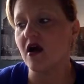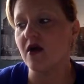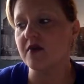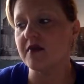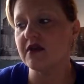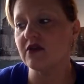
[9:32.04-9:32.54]

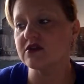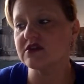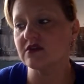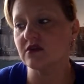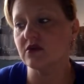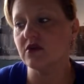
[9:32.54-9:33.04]
He
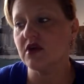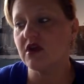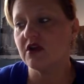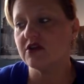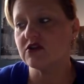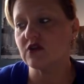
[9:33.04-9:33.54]
also
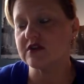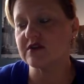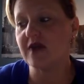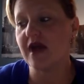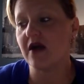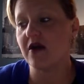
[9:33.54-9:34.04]
talks
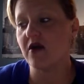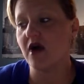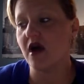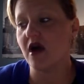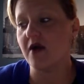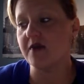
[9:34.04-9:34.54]
about
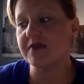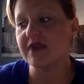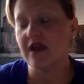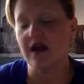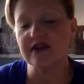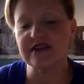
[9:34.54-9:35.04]

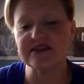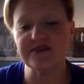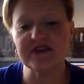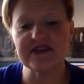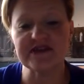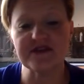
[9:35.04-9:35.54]
a
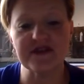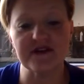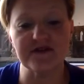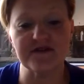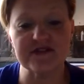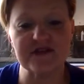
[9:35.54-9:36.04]
displacement
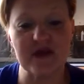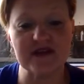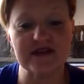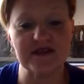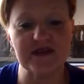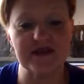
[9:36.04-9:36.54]
of
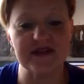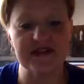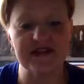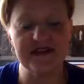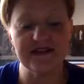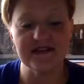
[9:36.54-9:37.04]

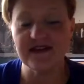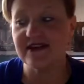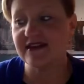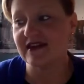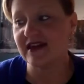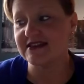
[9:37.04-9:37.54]
responsibility
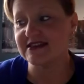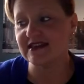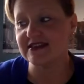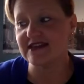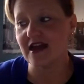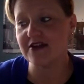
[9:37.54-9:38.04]
as an
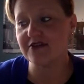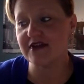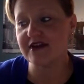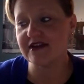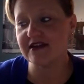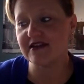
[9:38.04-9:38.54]

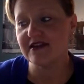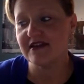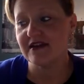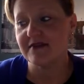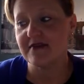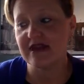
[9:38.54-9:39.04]
exonerating
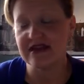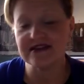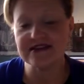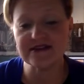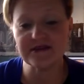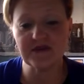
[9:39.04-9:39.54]

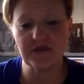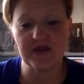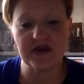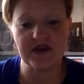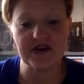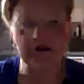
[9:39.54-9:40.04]
mechanism,
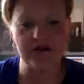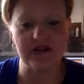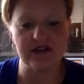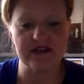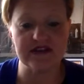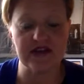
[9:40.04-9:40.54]
where like,
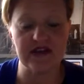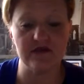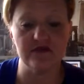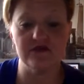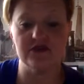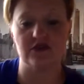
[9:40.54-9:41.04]
let's say
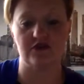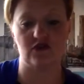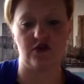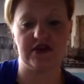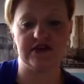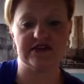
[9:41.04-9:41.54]
you start
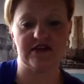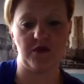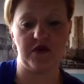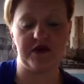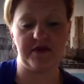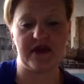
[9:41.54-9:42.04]
talking to
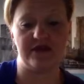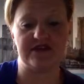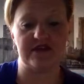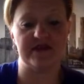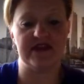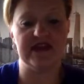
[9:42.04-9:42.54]
someone about
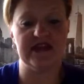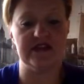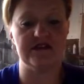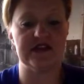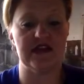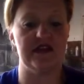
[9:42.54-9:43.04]
something and you
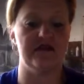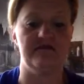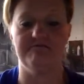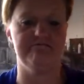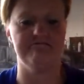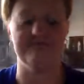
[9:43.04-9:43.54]
say,
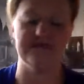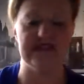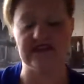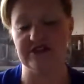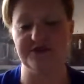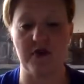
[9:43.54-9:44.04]

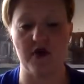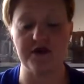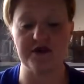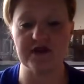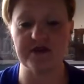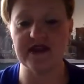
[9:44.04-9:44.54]
"This is
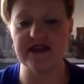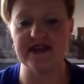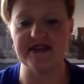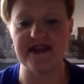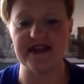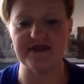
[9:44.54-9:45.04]
bothering me,"
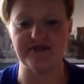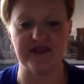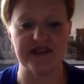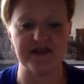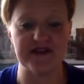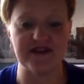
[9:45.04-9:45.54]
and they
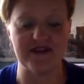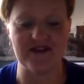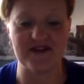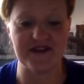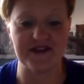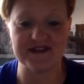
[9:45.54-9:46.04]
blame it
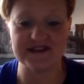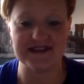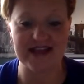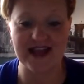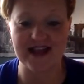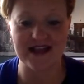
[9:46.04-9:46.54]
on this,
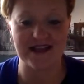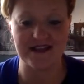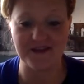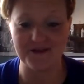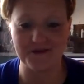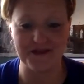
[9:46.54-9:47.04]
that, and the
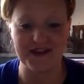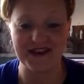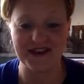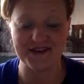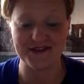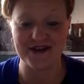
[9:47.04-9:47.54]
other thing,
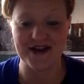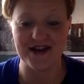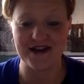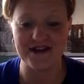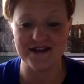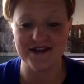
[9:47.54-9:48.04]
and they're
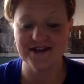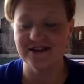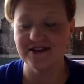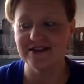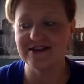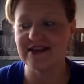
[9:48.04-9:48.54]
not
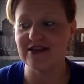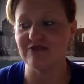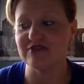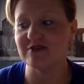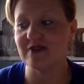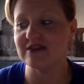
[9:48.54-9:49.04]
taking
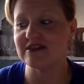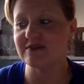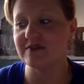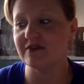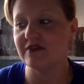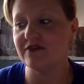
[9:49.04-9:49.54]

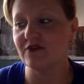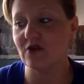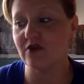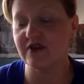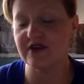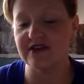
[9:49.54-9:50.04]
responsibility
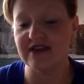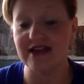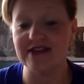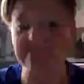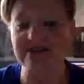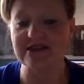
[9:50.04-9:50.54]
for it.
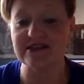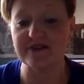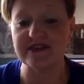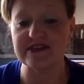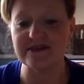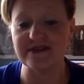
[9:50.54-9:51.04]
That's
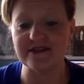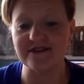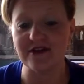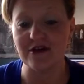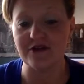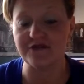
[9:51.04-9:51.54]
displacement
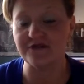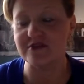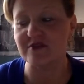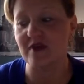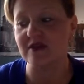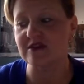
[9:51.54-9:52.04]
of
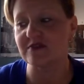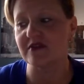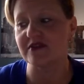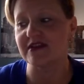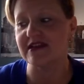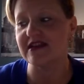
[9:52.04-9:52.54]

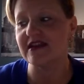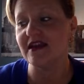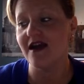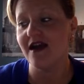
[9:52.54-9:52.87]
responsibility.